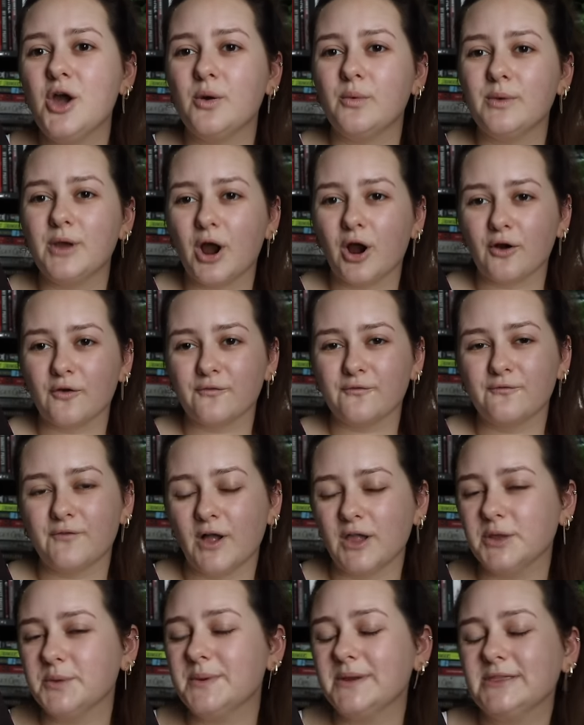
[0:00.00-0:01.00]
We are
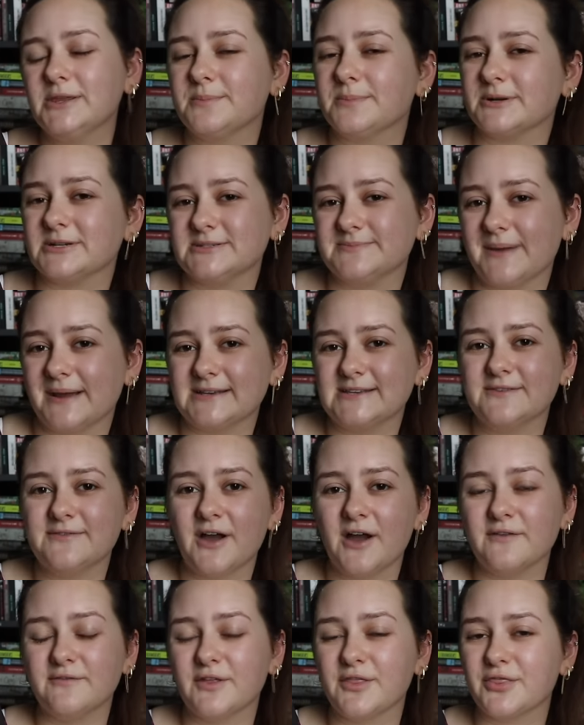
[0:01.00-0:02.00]
following the perspective
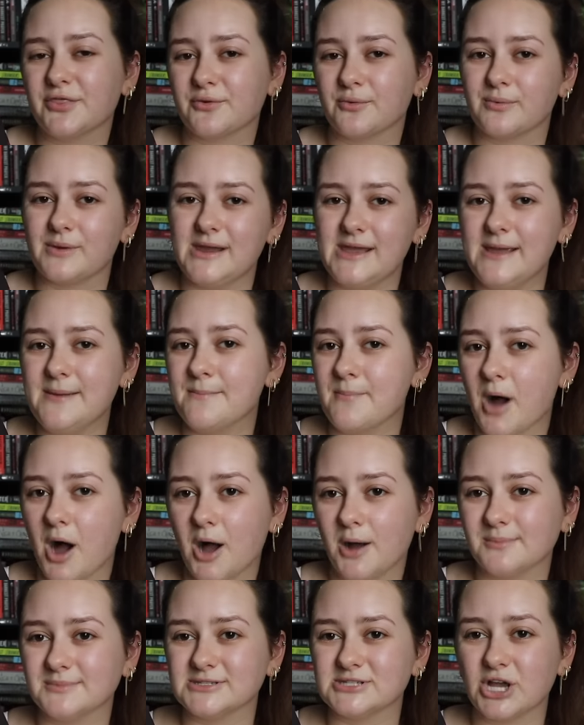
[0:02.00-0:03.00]
of three
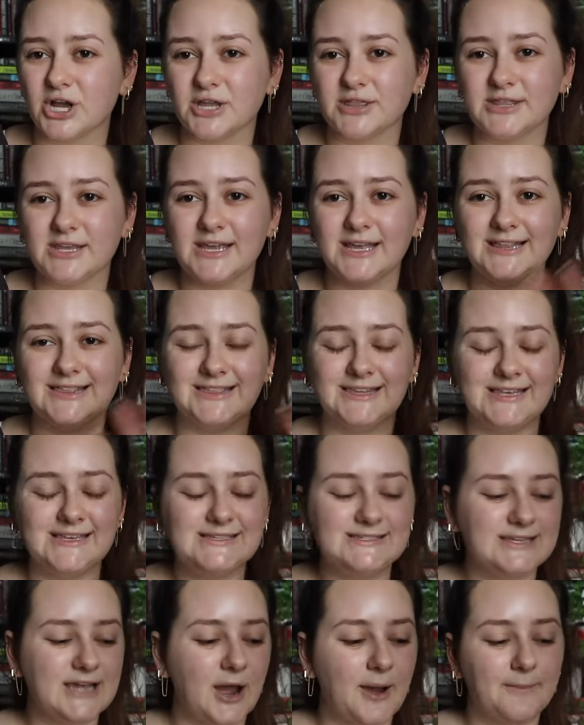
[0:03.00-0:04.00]
moms on the
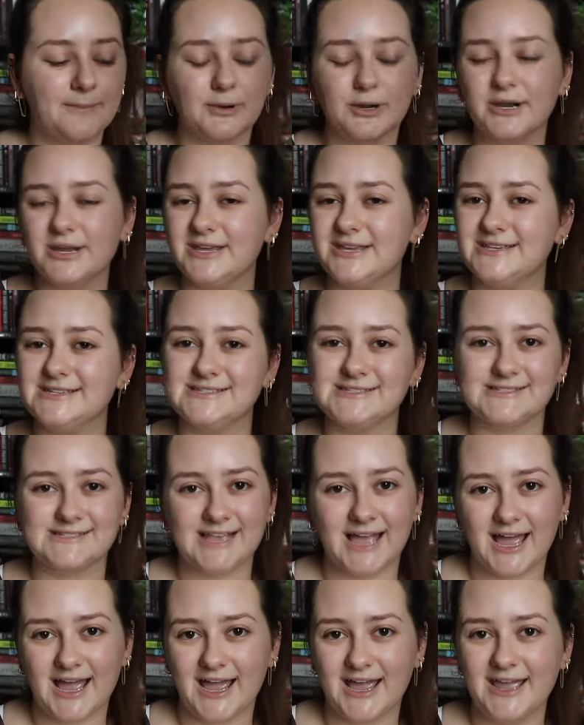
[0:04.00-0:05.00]
elite Upper East
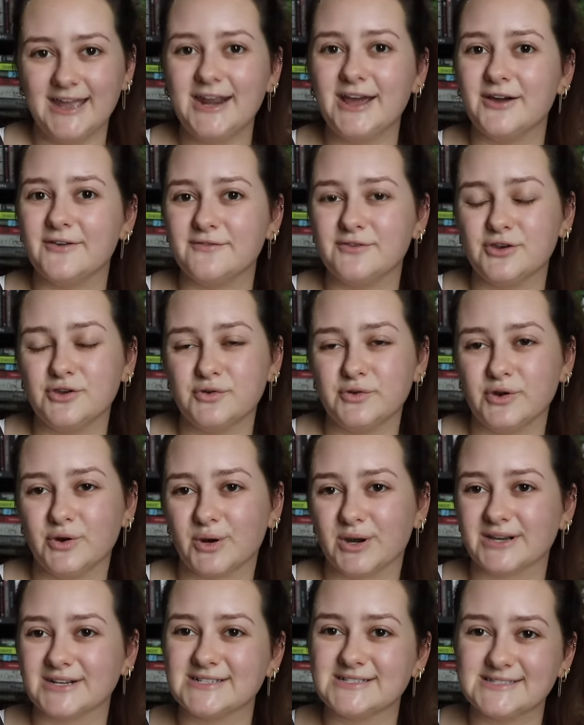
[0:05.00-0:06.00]
Side of New
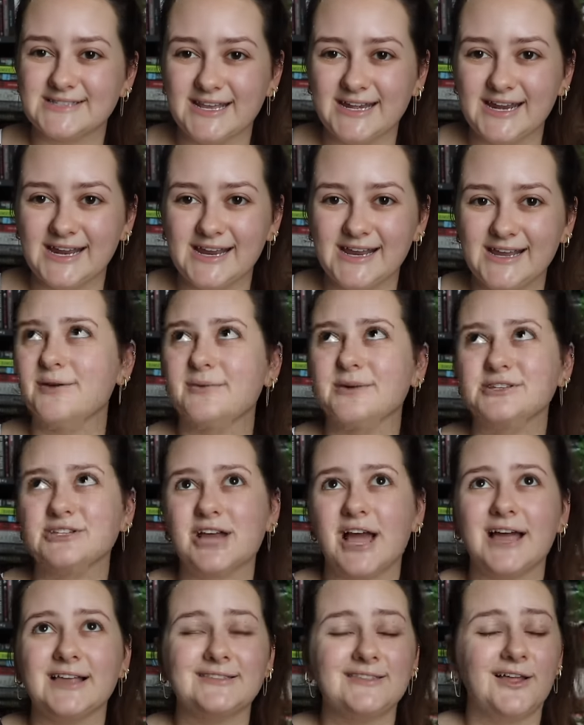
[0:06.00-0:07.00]
York City, which
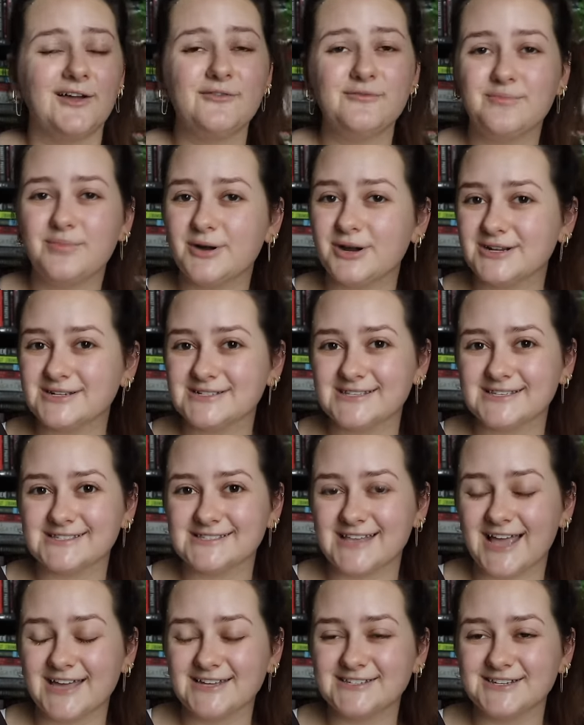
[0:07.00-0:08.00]
I love books
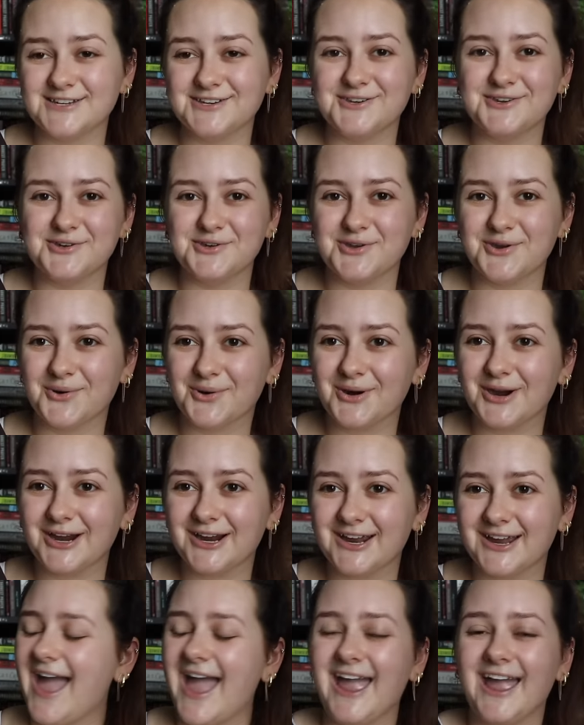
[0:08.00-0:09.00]
set in New
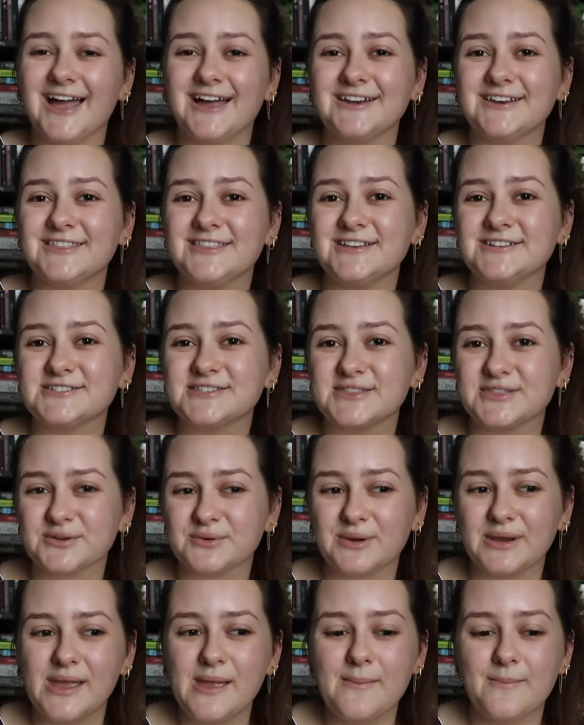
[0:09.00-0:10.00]
York, and these
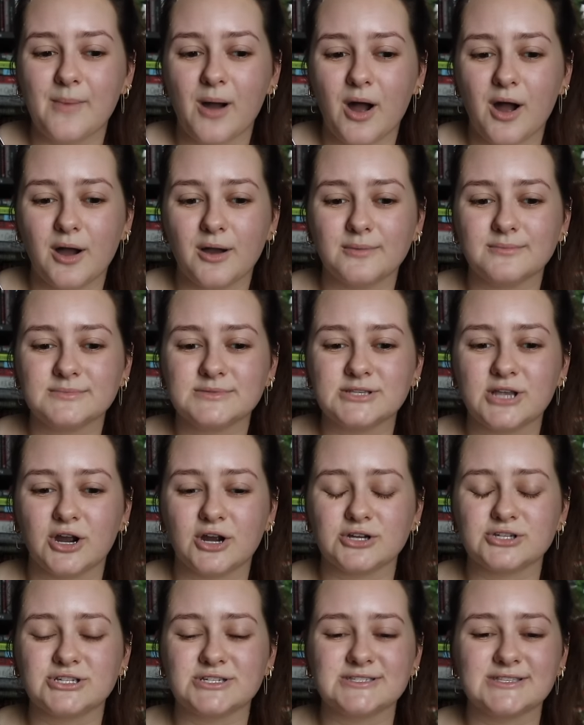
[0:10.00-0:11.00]
three moms
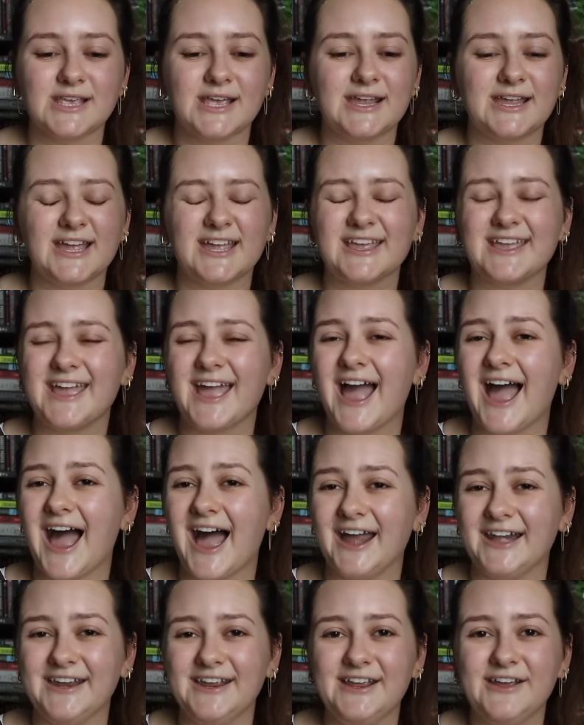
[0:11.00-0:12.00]
are just like
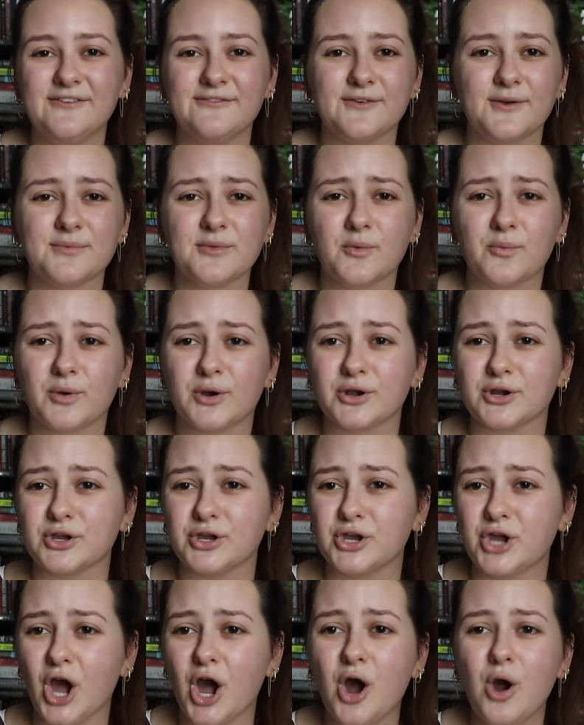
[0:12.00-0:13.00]
catty from the
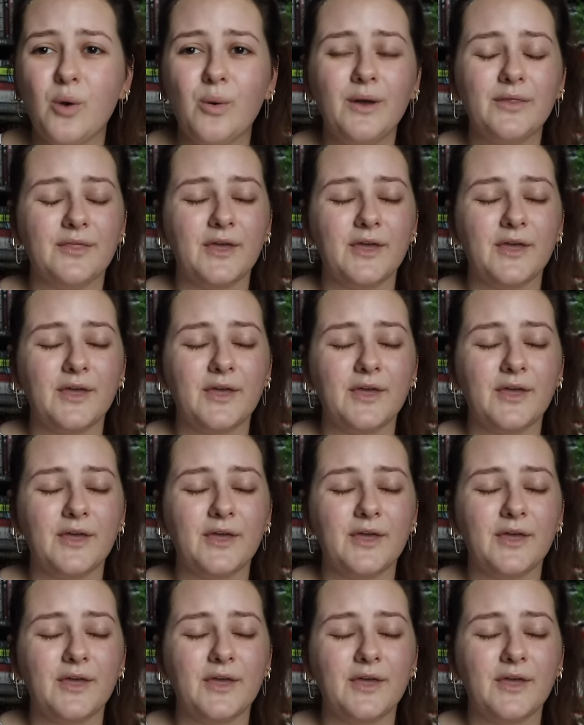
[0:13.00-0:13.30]
word go.